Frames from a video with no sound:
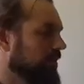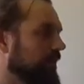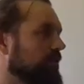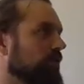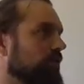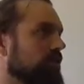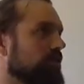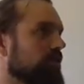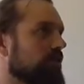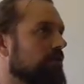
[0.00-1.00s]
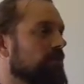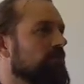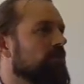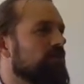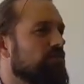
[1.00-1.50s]
I chose these is
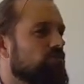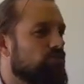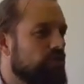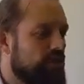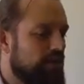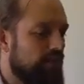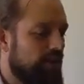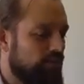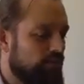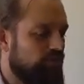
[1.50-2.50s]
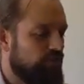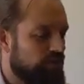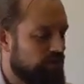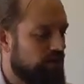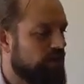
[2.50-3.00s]
because they really help
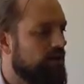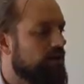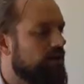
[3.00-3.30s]
foster